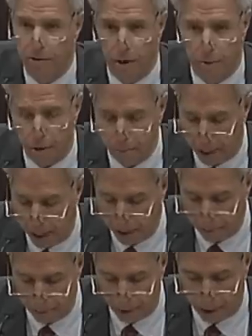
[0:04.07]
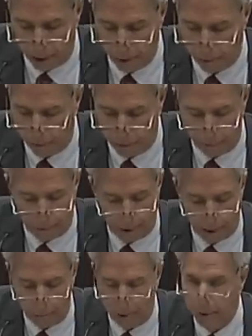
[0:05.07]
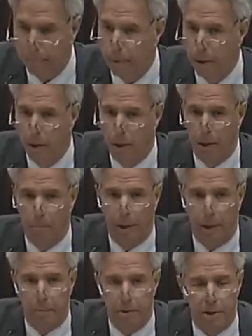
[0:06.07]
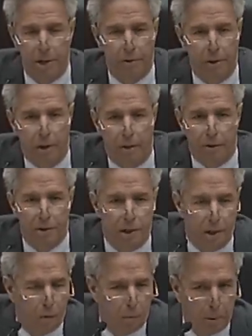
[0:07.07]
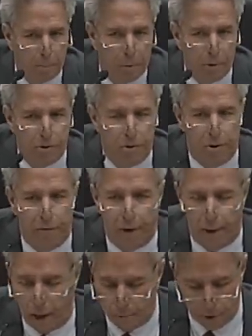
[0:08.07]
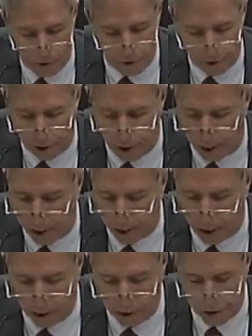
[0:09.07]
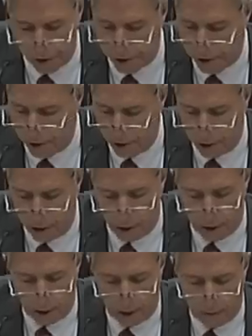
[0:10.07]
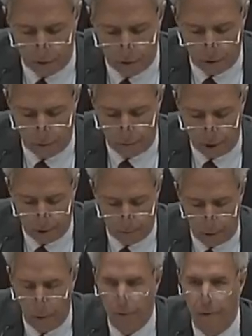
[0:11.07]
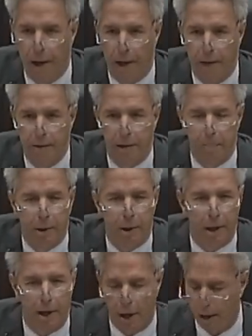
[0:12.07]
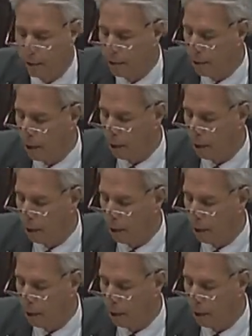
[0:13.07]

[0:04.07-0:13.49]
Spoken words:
subcommittee, thank you for inviting me. My name is Anthony Levatino. I'm a board-certified obstetrician-gynecologist. I have served in both academic and